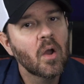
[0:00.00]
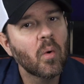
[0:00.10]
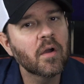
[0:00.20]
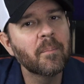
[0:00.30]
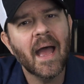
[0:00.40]

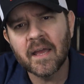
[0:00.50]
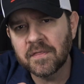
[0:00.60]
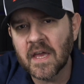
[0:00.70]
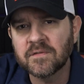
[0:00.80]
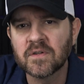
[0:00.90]
Welcome back, and
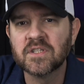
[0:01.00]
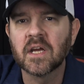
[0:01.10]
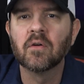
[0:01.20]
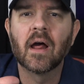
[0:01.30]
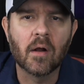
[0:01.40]
thanks for
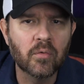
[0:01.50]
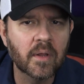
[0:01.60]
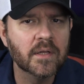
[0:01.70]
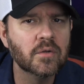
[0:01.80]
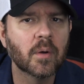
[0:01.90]
sticking around. I
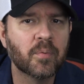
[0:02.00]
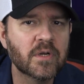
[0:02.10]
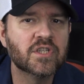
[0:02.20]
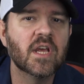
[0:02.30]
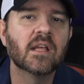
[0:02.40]
really do
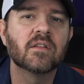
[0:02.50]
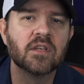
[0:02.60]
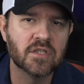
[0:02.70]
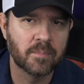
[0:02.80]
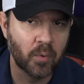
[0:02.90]
appreciate
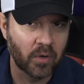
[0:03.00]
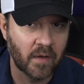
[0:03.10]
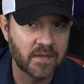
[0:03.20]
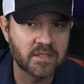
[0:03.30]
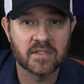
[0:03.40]
the support
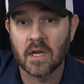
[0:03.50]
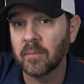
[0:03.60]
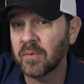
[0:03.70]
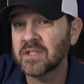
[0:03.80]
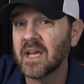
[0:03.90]
on this series. I
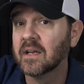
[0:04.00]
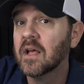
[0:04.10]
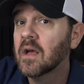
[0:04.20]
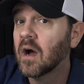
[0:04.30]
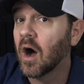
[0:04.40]
appreciate
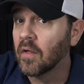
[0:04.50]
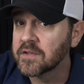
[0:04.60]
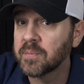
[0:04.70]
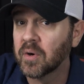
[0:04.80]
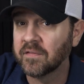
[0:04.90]
all
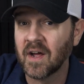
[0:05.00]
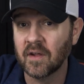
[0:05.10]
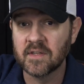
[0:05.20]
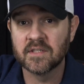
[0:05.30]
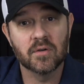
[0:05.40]
the support I've got
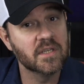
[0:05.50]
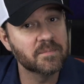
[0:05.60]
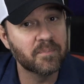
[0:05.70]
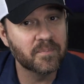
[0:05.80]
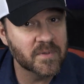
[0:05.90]
on this
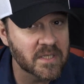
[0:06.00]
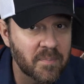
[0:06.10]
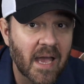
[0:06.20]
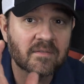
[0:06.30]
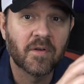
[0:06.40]
series since
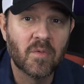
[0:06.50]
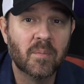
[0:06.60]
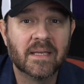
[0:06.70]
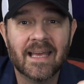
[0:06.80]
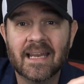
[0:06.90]
back from the
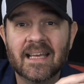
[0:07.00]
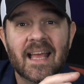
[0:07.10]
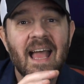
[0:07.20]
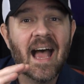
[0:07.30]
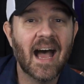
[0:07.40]
beginning.
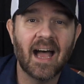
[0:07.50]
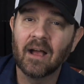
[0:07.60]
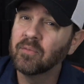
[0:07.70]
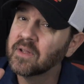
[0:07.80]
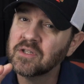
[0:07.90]

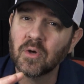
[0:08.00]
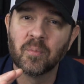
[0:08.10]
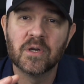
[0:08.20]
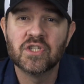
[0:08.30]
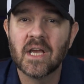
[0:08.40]
I really do
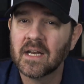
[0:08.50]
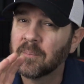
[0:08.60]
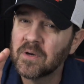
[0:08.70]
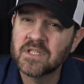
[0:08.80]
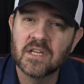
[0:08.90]
appreciate it, and I
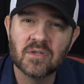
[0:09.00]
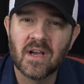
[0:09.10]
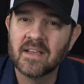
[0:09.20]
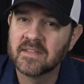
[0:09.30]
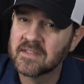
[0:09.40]
appreciate you
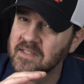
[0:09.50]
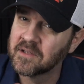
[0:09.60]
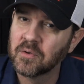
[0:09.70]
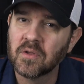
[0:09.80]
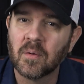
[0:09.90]
guys that
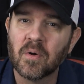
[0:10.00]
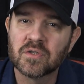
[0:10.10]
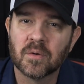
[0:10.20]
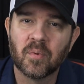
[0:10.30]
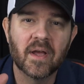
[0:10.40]
stick through the
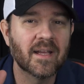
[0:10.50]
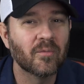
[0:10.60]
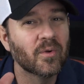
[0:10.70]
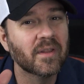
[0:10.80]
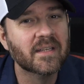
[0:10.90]
commercial break. It
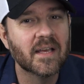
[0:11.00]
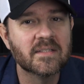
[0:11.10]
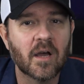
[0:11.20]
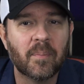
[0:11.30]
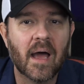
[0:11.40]
really
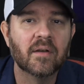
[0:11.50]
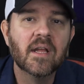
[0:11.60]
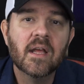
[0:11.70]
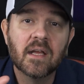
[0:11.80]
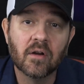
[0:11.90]
does help out
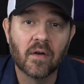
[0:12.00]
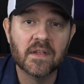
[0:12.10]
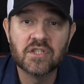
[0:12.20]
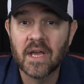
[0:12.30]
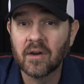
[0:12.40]
here on
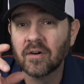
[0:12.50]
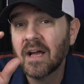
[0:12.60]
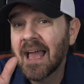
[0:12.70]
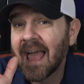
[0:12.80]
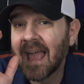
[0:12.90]
the channel,
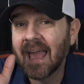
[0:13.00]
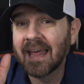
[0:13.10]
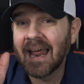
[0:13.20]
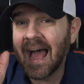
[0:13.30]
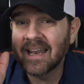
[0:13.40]

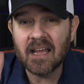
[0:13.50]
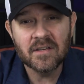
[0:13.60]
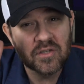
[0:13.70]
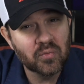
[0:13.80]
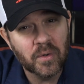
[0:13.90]
and I
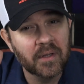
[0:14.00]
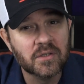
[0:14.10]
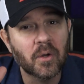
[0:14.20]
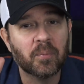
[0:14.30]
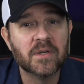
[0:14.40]
just really
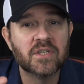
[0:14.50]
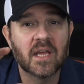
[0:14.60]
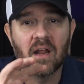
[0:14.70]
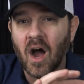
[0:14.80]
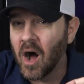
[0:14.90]
do
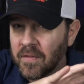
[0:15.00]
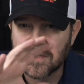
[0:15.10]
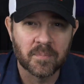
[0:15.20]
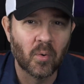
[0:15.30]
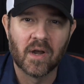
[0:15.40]
appreciate all the
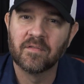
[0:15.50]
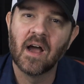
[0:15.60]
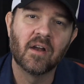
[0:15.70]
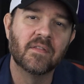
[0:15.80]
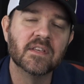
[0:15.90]
support I've
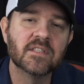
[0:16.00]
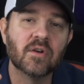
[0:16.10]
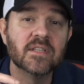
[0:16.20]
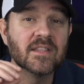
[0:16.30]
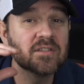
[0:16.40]
got on this
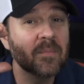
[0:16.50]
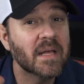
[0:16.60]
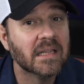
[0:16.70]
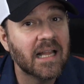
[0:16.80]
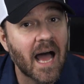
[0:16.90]
series. And there's going to
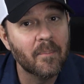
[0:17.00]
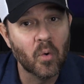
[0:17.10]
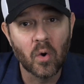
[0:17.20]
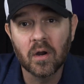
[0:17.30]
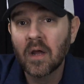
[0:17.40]
be a lot
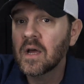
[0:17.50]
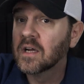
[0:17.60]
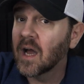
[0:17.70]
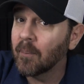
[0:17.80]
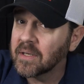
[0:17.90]
more
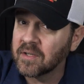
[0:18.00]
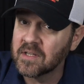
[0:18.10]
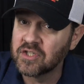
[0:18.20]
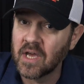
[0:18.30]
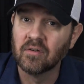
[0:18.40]
coming to
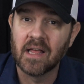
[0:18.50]
the channel.